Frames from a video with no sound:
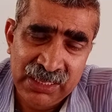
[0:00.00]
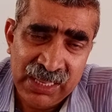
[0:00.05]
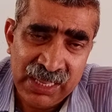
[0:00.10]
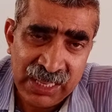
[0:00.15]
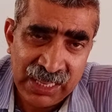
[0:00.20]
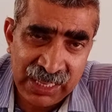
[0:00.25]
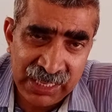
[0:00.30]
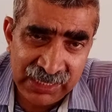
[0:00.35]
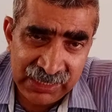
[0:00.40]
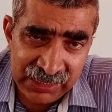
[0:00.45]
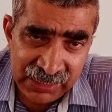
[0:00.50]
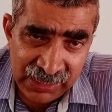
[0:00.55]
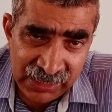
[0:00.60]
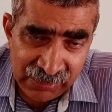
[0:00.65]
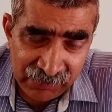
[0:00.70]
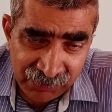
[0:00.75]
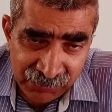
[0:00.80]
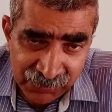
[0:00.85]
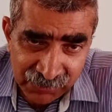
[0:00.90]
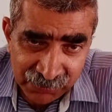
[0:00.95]
And
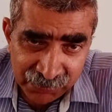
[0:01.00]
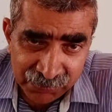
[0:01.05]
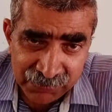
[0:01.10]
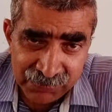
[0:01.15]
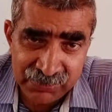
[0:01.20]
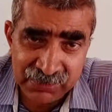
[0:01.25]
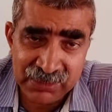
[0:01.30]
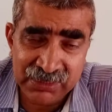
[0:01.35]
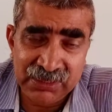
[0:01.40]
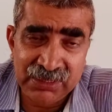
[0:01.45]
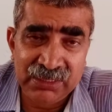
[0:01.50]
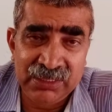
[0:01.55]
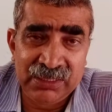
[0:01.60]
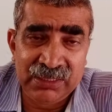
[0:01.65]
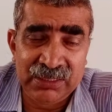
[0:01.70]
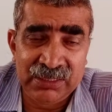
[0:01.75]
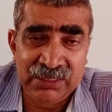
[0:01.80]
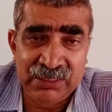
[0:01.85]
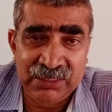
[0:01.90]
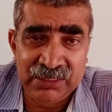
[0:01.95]
if the
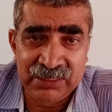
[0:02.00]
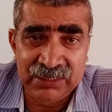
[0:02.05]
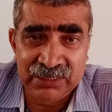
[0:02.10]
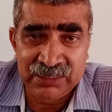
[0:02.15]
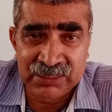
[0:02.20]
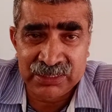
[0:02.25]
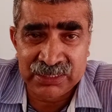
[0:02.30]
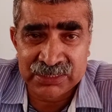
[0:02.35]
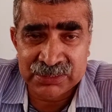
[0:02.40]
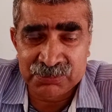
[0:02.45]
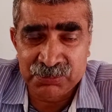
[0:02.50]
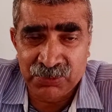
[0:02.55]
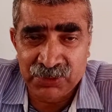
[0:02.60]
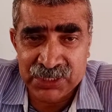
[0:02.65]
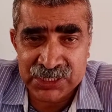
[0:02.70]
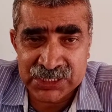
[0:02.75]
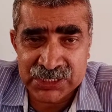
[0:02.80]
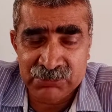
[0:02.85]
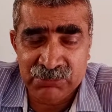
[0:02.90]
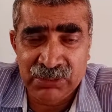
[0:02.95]

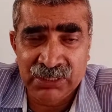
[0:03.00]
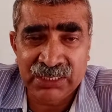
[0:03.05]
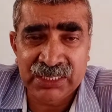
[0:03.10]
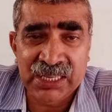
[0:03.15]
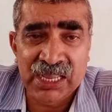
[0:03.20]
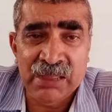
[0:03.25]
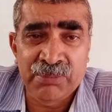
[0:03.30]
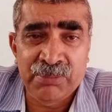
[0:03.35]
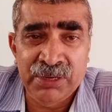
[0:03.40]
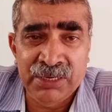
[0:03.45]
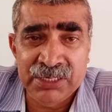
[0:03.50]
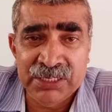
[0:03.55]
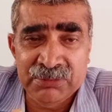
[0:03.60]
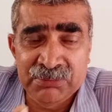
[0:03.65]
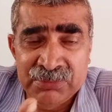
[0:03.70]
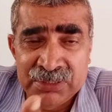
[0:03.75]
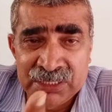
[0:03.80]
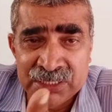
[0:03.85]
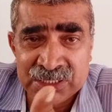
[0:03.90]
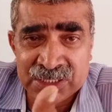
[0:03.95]
responsible cabinet
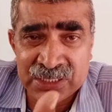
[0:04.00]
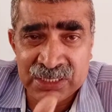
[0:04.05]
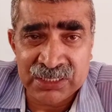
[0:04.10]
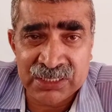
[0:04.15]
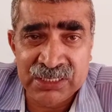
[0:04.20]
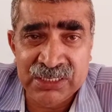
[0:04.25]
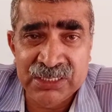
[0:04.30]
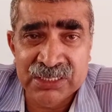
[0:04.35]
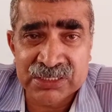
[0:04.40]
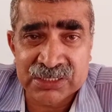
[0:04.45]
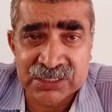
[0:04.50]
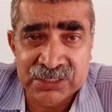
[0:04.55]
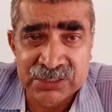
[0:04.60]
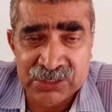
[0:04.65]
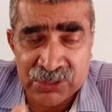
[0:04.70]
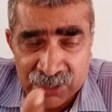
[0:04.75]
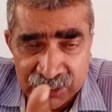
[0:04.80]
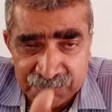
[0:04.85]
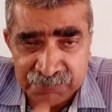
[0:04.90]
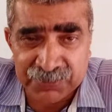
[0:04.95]
minister is
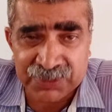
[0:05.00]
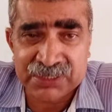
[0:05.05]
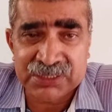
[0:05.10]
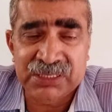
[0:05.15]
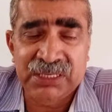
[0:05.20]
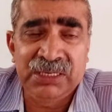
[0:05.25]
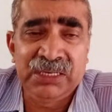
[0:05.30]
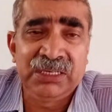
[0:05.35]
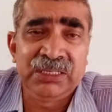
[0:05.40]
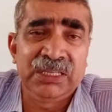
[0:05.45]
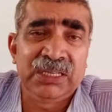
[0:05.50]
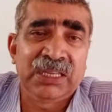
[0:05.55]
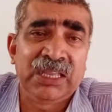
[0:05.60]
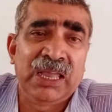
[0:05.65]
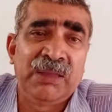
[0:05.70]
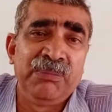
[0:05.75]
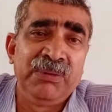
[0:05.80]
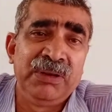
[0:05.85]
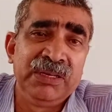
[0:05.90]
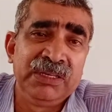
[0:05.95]
not present in the
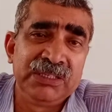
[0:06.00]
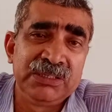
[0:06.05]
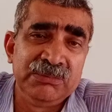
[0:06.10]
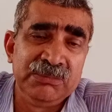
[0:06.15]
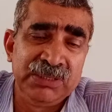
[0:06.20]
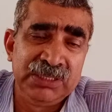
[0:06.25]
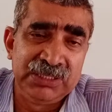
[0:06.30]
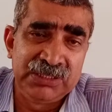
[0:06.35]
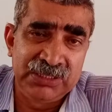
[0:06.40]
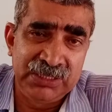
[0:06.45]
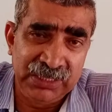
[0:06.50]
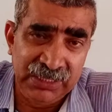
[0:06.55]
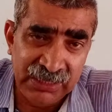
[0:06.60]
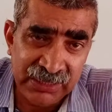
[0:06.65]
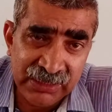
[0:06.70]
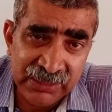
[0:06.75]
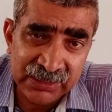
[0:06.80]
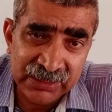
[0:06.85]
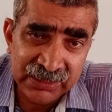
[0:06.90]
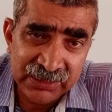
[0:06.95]
cabinet
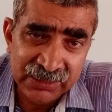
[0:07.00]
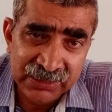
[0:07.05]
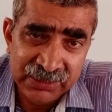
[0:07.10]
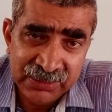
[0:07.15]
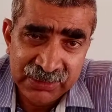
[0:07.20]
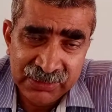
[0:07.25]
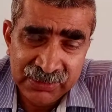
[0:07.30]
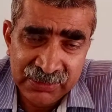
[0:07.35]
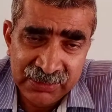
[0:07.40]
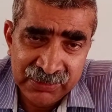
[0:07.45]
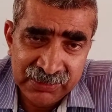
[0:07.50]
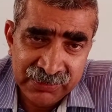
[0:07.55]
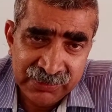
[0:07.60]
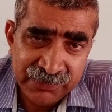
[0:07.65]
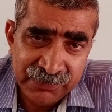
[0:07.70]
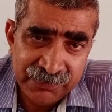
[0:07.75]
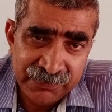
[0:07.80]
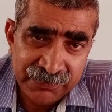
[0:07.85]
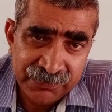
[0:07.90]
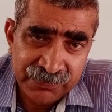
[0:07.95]
meeting
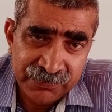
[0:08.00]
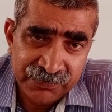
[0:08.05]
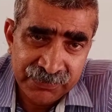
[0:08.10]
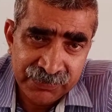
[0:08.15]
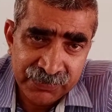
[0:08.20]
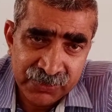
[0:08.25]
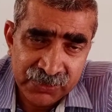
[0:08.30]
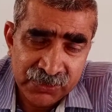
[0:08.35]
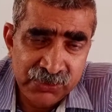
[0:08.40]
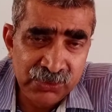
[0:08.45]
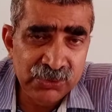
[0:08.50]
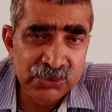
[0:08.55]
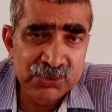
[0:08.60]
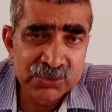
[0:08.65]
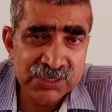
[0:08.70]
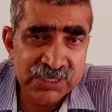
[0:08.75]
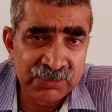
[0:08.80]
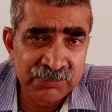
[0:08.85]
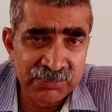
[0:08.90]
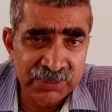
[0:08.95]
due to
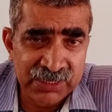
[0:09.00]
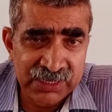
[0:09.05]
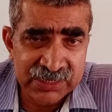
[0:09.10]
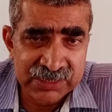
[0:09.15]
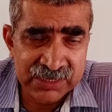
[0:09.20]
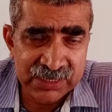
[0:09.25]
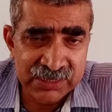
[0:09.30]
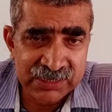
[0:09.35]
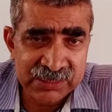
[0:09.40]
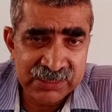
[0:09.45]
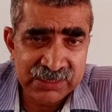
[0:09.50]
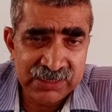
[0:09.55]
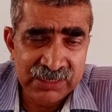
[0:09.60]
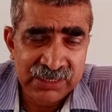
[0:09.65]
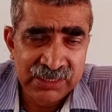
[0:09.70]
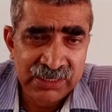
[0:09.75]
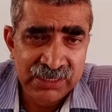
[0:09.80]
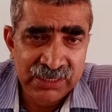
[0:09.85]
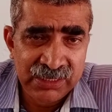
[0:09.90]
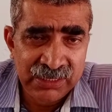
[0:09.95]
some reasons,
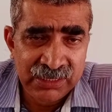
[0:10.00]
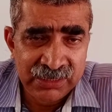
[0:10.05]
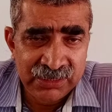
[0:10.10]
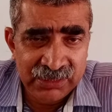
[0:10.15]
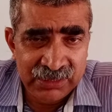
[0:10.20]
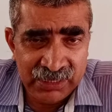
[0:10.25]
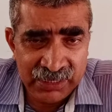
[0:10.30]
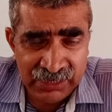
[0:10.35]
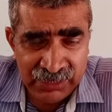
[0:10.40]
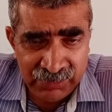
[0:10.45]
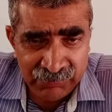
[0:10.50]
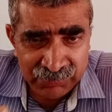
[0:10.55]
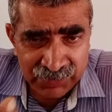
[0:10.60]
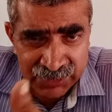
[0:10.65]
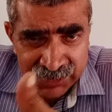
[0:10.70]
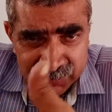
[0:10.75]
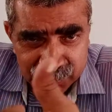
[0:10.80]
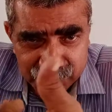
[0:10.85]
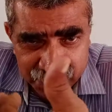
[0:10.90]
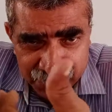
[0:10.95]
then if the
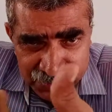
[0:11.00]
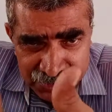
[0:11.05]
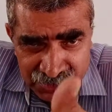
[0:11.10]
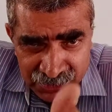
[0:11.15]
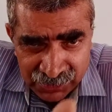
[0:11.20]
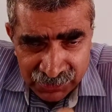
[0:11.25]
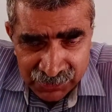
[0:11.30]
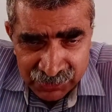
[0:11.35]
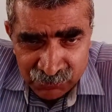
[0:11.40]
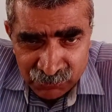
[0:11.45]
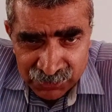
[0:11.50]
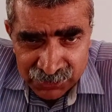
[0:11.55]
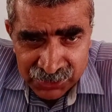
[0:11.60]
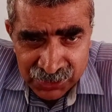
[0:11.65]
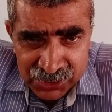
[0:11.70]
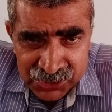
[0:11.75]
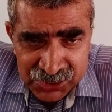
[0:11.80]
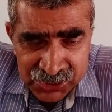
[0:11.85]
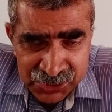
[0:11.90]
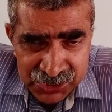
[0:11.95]
special
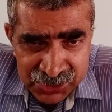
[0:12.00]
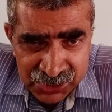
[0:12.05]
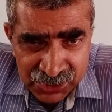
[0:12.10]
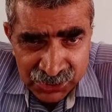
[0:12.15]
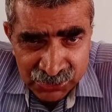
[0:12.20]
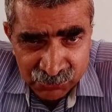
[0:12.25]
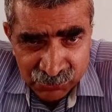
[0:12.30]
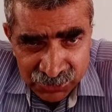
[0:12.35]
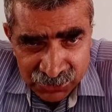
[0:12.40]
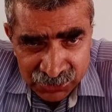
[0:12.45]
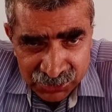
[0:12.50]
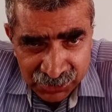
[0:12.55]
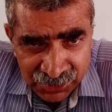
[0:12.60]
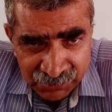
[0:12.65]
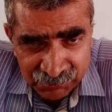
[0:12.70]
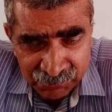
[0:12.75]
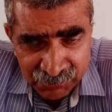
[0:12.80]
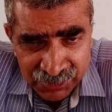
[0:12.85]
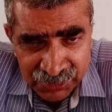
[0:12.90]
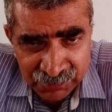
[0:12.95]
invitation is given to
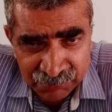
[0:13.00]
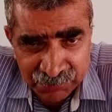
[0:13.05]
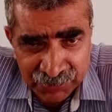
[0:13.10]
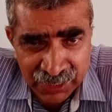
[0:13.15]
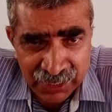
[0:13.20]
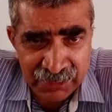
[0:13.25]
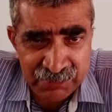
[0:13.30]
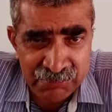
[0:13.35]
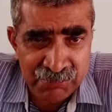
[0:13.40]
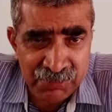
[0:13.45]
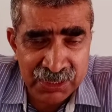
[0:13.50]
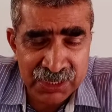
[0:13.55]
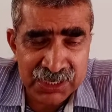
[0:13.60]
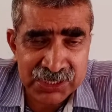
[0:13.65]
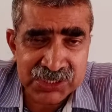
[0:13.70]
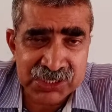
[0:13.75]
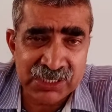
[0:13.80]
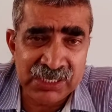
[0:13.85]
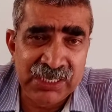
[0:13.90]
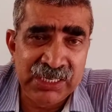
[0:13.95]
him by the Prime
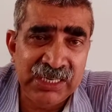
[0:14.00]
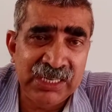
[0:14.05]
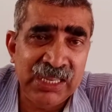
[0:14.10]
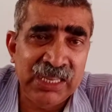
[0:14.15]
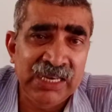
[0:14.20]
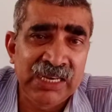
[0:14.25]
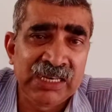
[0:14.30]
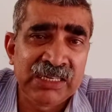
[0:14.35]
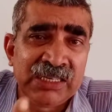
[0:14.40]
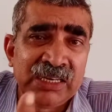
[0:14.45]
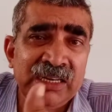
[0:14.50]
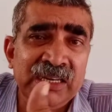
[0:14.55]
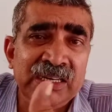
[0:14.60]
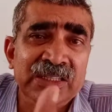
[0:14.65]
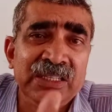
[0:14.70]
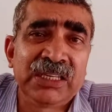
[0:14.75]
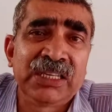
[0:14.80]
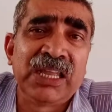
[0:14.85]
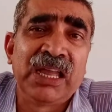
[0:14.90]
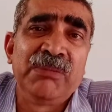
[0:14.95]
Minister, he can attend
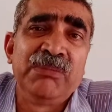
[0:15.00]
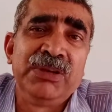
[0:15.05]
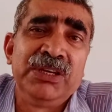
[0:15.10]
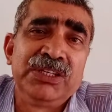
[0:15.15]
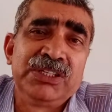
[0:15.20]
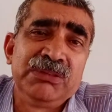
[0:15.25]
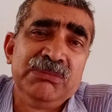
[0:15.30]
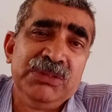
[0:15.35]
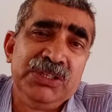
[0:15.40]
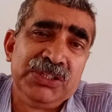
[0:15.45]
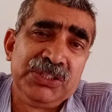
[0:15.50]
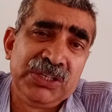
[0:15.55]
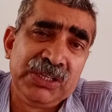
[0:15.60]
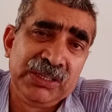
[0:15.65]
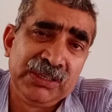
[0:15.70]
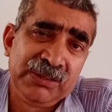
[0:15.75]
the cabinet meeting.